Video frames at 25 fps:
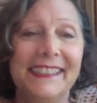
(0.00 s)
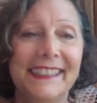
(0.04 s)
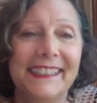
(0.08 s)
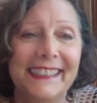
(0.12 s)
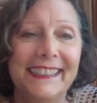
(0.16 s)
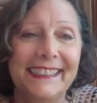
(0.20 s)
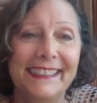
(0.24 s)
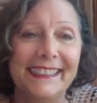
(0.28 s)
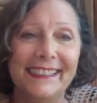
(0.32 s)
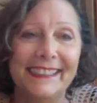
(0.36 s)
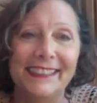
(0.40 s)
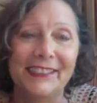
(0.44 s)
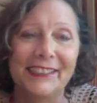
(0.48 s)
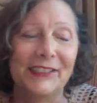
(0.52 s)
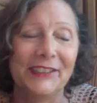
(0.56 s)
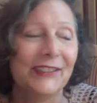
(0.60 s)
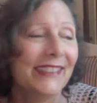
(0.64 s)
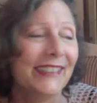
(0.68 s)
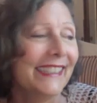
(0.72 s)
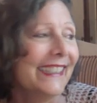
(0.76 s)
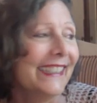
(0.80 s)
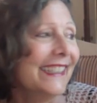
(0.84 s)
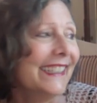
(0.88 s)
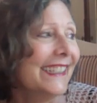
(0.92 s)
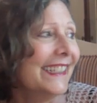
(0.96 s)
I know.
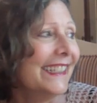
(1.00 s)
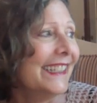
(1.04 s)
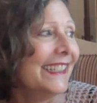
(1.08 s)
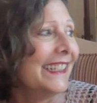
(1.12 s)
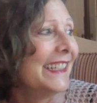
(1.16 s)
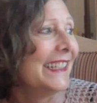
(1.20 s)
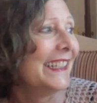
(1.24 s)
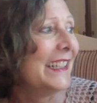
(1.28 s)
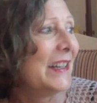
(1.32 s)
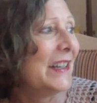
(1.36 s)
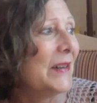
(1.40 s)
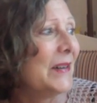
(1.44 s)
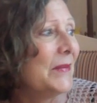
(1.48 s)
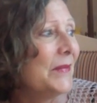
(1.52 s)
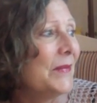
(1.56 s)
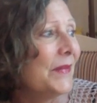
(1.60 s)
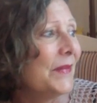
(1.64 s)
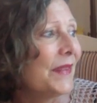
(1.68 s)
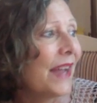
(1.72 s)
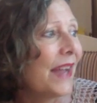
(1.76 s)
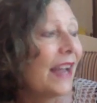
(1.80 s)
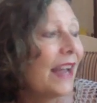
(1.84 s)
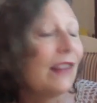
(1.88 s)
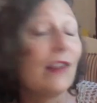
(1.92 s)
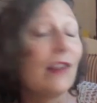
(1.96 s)

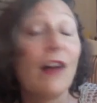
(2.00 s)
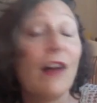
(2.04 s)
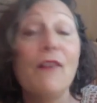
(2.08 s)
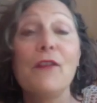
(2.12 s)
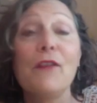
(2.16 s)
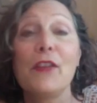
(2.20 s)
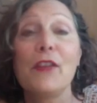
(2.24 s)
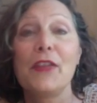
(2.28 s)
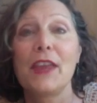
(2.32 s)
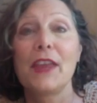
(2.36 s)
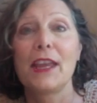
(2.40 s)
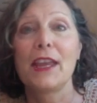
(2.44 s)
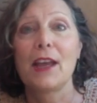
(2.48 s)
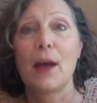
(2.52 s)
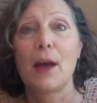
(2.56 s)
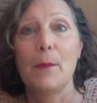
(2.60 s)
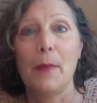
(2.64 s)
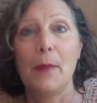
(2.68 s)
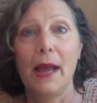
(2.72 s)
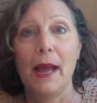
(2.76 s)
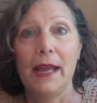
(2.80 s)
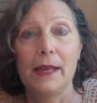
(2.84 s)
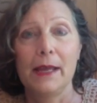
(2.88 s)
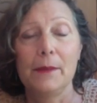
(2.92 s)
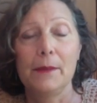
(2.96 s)
I love that they come
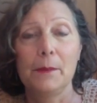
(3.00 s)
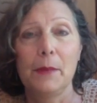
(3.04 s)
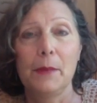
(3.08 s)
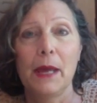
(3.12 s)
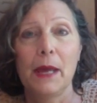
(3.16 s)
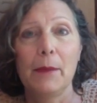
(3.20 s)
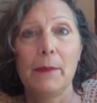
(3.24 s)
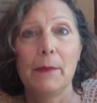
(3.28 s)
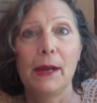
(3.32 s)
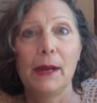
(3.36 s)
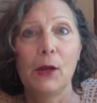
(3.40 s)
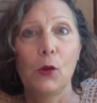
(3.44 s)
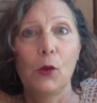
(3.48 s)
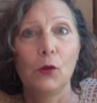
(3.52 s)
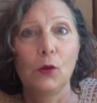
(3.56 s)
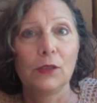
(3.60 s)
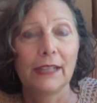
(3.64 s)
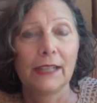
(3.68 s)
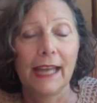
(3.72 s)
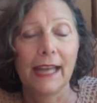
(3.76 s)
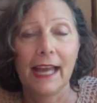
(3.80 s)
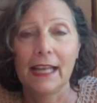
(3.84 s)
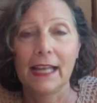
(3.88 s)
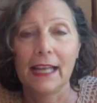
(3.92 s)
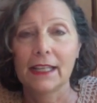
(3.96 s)
by and pet my
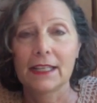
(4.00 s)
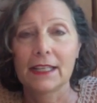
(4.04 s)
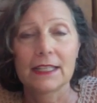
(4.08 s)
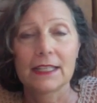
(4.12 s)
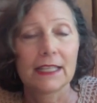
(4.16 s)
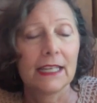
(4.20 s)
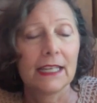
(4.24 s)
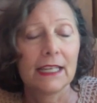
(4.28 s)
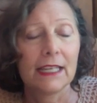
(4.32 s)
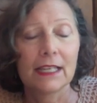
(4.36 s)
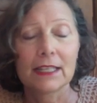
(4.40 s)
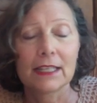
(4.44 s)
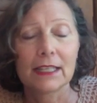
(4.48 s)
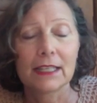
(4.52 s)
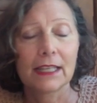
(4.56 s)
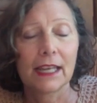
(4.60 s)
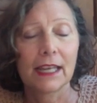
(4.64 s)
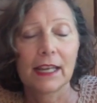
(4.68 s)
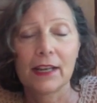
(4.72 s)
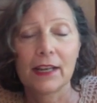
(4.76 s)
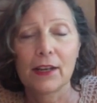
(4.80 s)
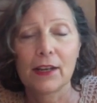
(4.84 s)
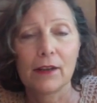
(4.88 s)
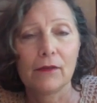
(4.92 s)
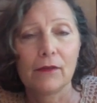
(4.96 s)
old cat because he doesn't
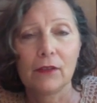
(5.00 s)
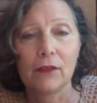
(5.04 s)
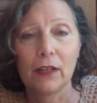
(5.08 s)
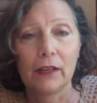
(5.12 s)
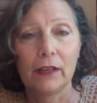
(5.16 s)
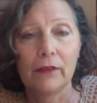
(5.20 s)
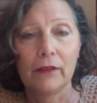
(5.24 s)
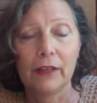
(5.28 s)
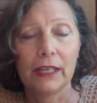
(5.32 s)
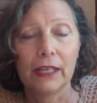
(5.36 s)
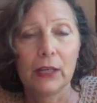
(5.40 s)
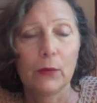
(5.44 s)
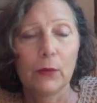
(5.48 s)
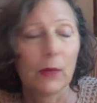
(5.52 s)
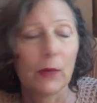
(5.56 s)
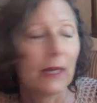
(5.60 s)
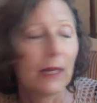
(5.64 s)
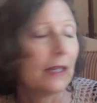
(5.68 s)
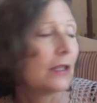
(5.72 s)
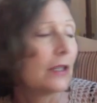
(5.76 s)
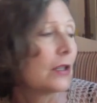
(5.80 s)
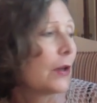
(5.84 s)
get enough love anyway.